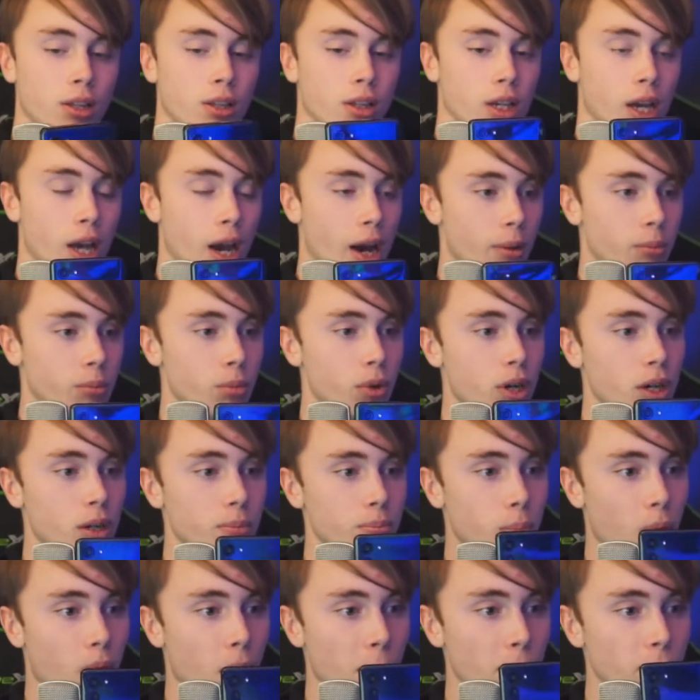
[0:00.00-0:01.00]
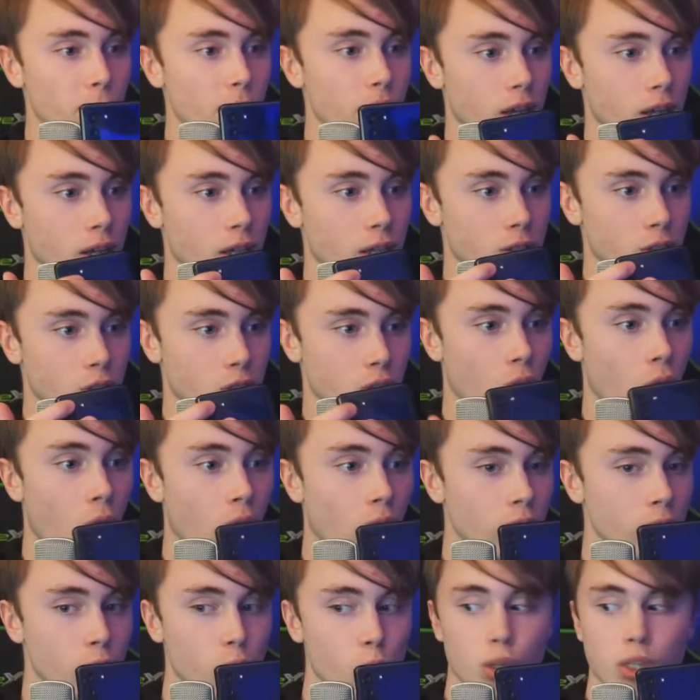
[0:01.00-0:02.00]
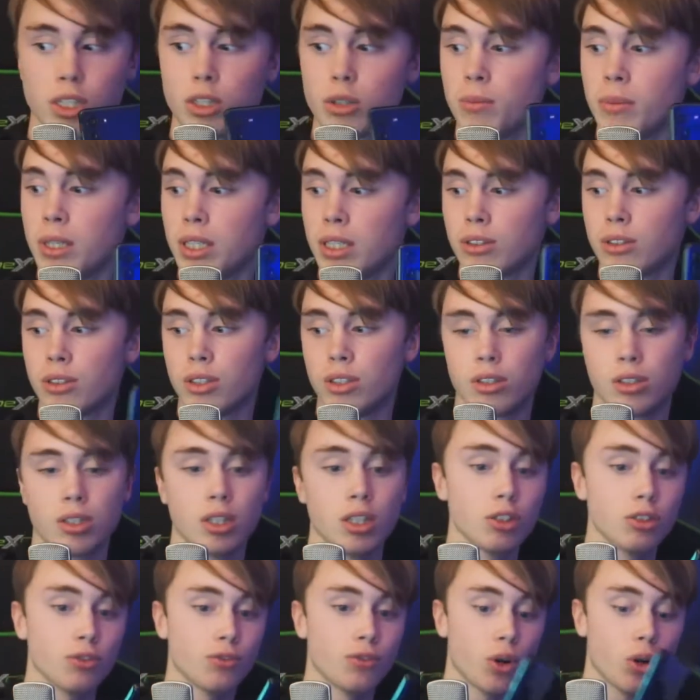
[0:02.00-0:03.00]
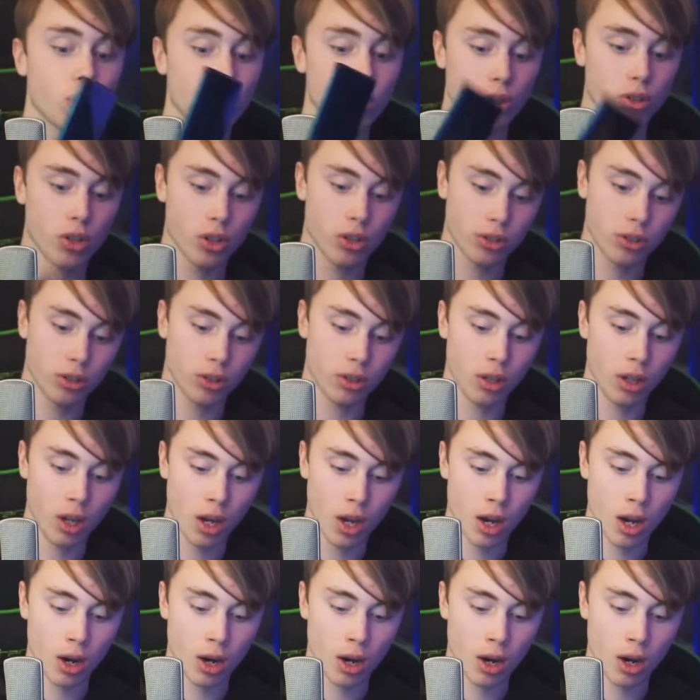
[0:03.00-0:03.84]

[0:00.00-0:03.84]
The camera bump is gone, which means that this phone doesn't